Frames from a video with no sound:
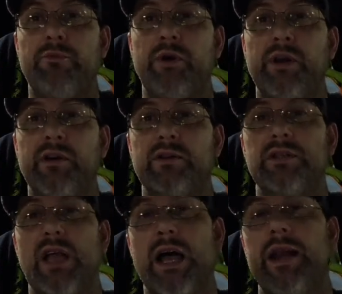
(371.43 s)
when you're
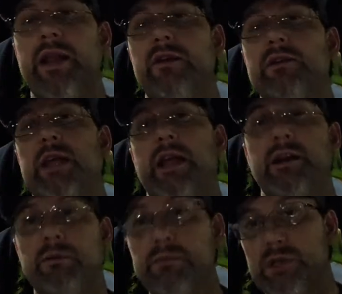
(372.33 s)
sliding your
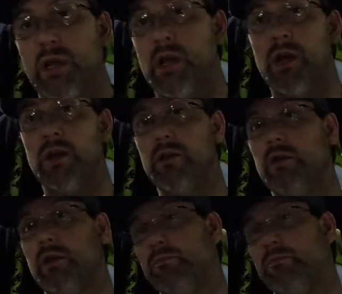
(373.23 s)
tandems. You can